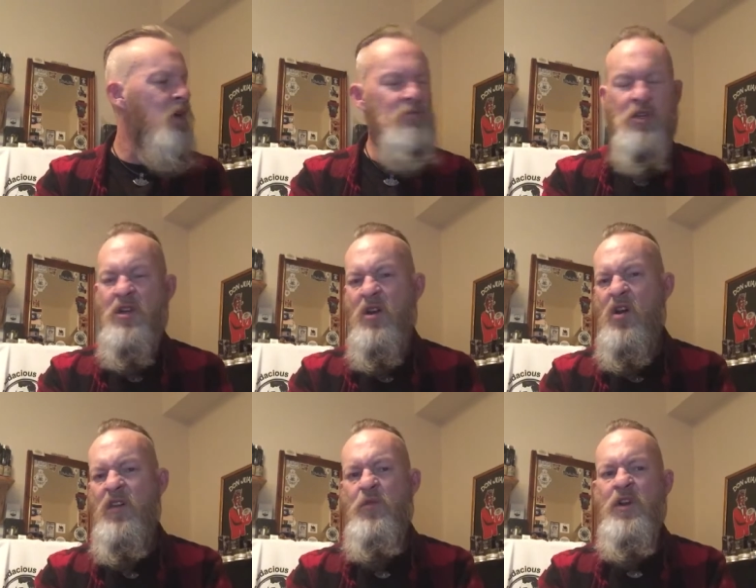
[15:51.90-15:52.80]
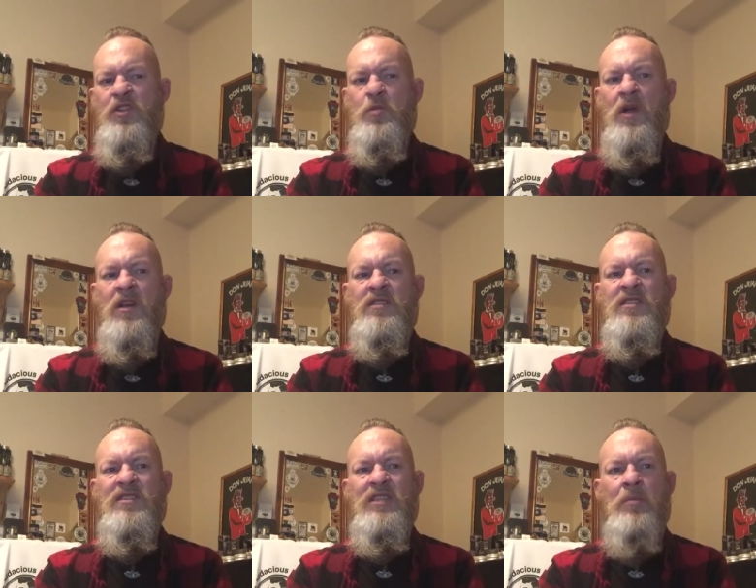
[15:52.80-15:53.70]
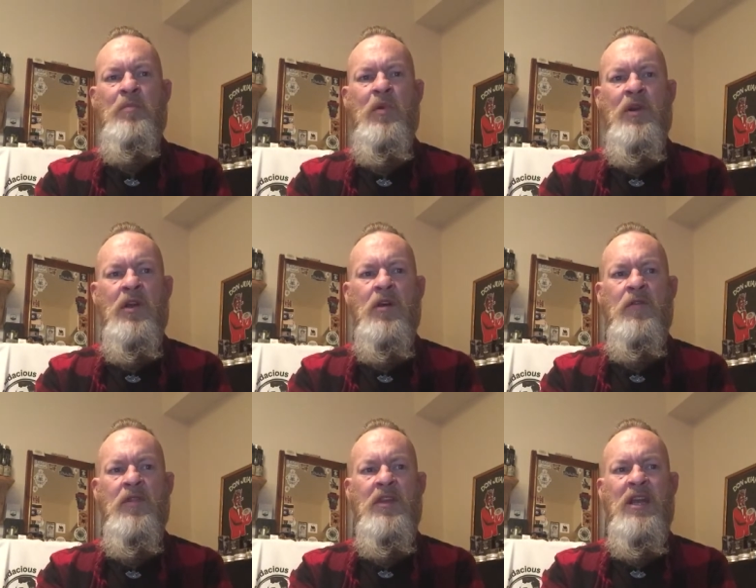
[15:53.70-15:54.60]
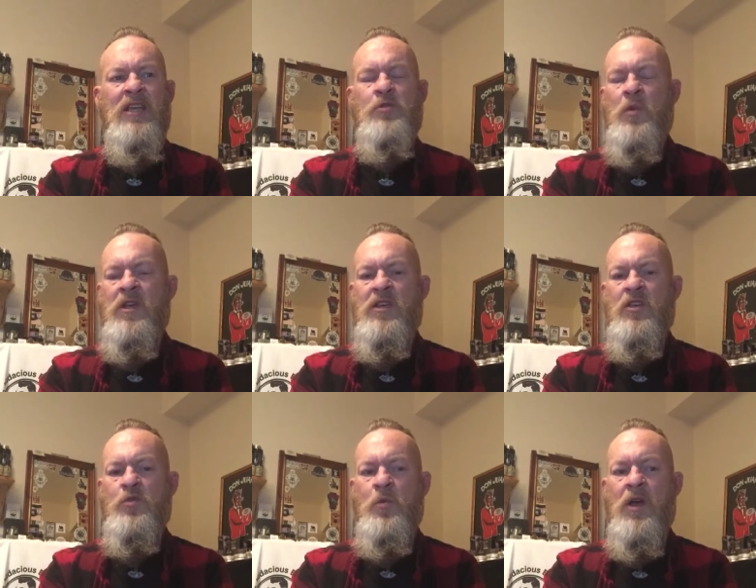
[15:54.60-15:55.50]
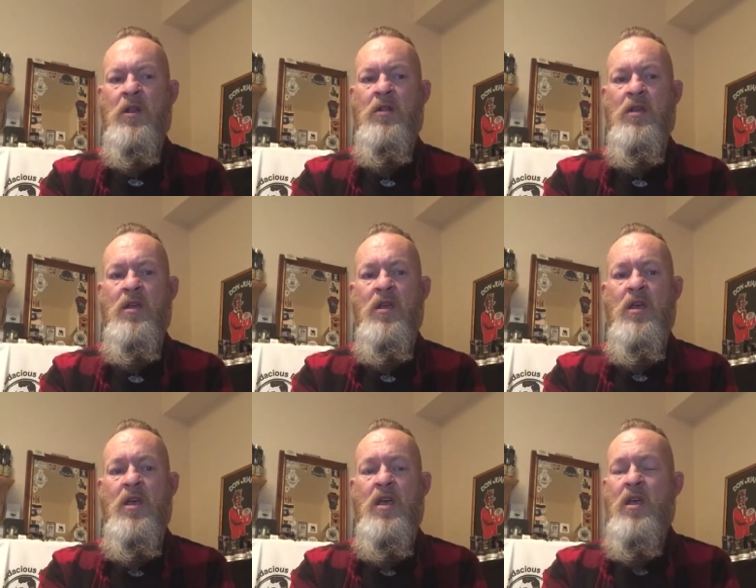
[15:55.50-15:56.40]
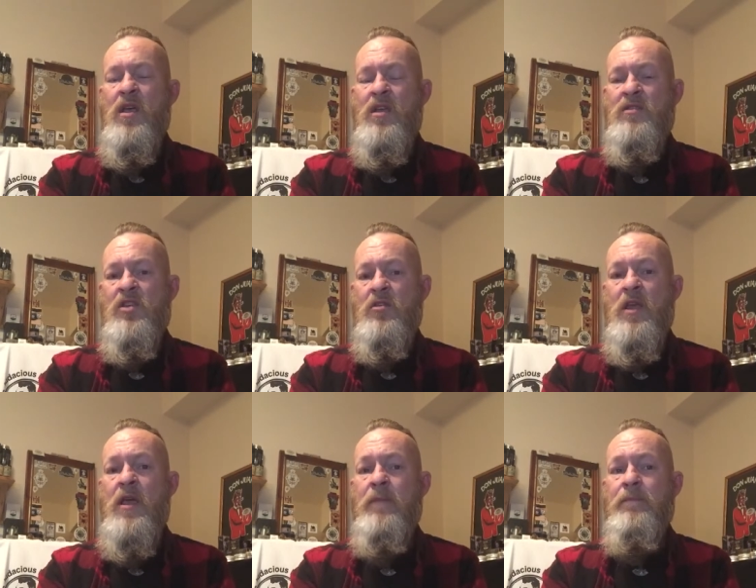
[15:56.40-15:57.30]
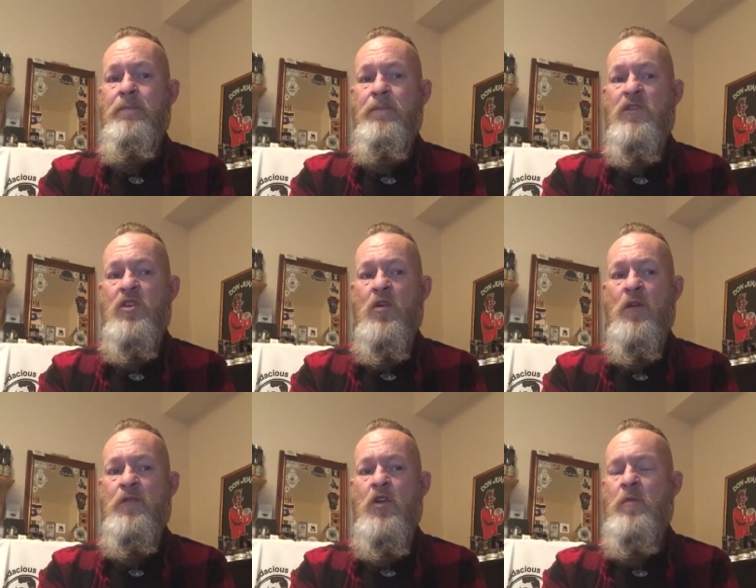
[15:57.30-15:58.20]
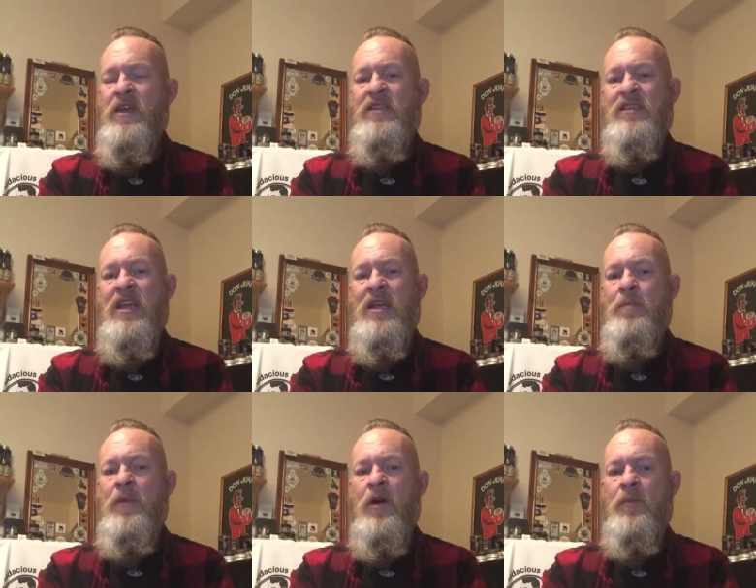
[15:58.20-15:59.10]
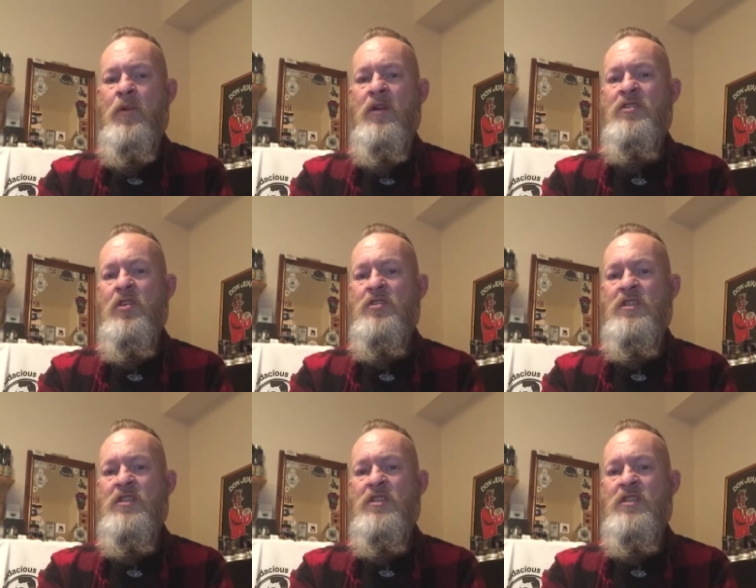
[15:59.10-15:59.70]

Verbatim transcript: I'm doing a live one as well at some point over the next week as well. And so yeah, so I've got a few bits in the pipeline, so